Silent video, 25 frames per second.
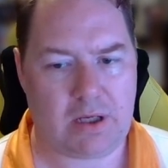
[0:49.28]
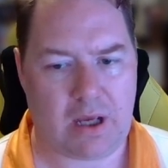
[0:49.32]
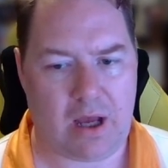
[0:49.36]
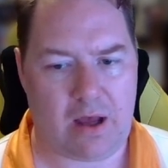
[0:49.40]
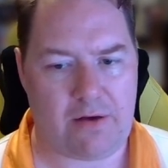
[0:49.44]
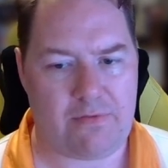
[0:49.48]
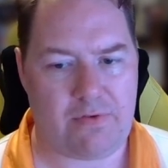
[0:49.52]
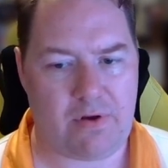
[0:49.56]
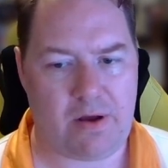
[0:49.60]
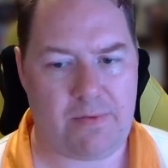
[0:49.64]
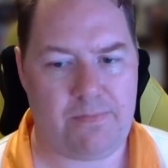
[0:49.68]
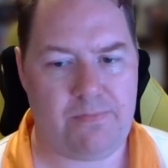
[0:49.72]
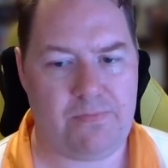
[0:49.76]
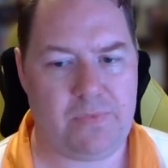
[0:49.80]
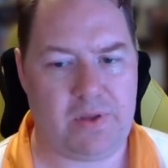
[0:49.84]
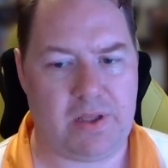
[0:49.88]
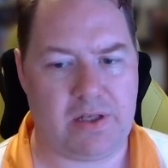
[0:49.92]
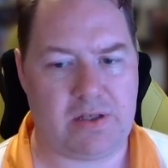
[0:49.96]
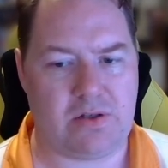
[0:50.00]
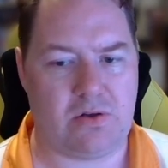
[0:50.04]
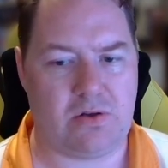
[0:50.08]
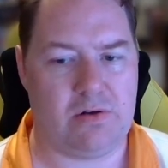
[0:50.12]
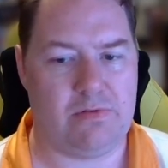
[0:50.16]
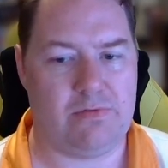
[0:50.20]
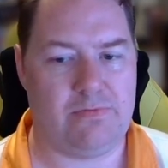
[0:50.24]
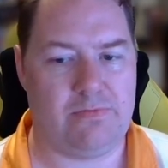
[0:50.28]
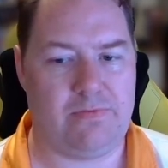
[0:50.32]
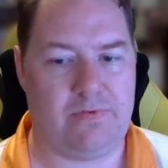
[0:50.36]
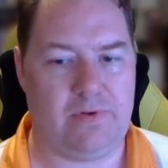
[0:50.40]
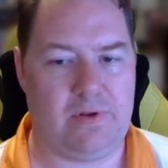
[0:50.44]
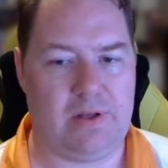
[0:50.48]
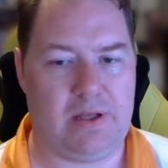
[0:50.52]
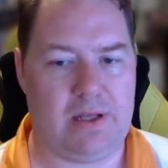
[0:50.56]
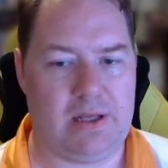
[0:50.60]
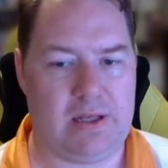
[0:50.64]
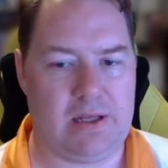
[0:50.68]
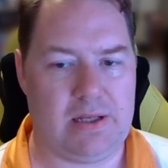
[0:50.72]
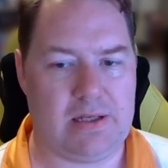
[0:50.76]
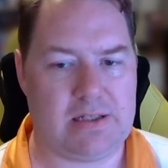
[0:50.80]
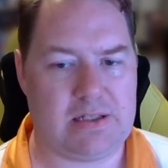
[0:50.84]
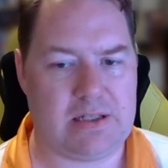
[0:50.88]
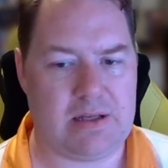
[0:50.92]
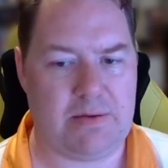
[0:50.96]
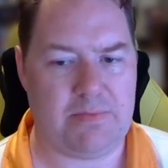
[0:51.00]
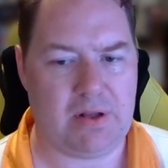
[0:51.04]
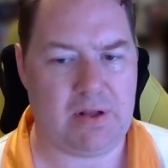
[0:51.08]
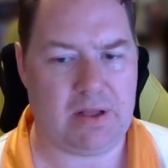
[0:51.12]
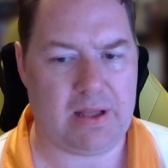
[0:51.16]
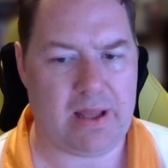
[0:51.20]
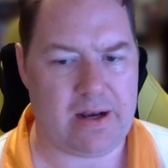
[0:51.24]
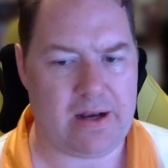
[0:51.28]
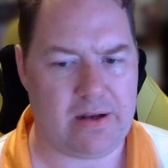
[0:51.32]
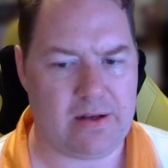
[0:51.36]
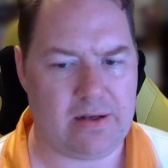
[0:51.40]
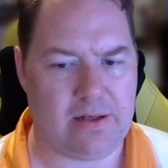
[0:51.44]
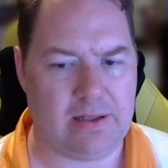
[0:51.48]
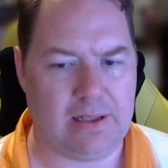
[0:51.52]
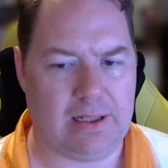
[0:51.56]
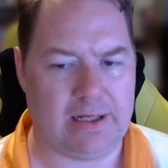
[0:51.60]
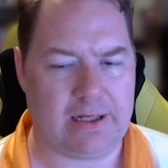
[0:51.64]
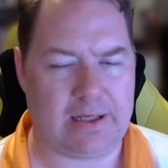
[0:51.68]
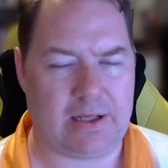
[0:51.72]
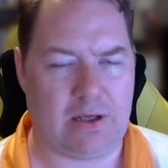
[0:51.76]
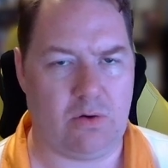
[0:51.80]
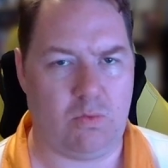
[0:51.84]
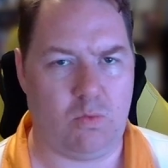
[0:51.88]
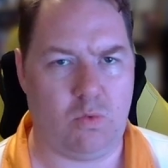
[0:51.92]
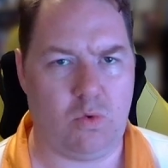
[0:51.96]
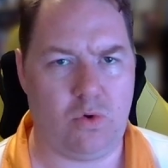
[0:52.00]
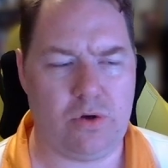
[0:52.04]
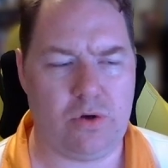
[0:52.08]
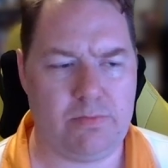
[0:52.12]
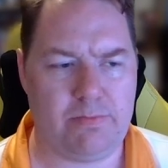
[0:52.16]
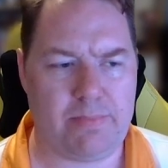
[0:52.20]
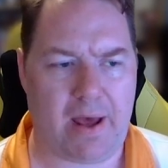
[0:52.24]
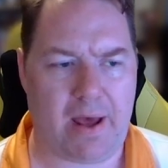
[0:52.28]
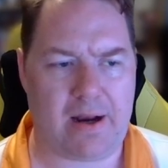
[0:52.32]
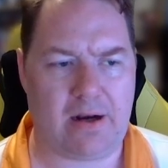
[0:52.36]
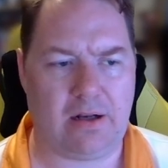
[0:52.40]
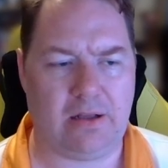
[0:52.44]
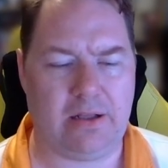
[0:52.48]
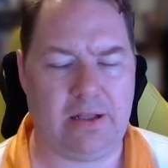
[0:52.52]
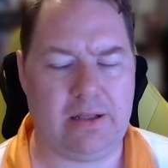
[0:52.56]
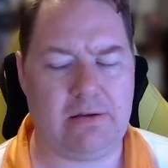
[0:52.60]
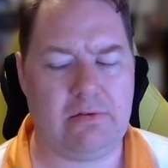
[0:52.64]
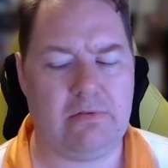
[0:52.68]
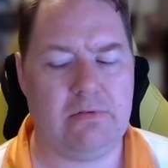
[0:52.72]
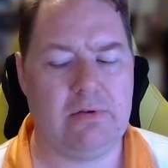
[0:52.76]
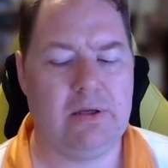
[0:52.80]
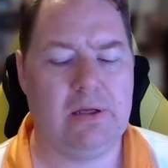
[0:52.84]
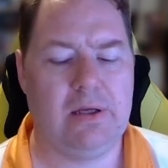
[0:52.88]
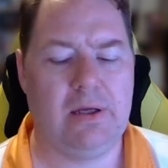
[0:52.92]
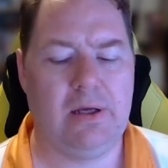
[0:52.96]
cover that's sort of simulated like a wood paneling.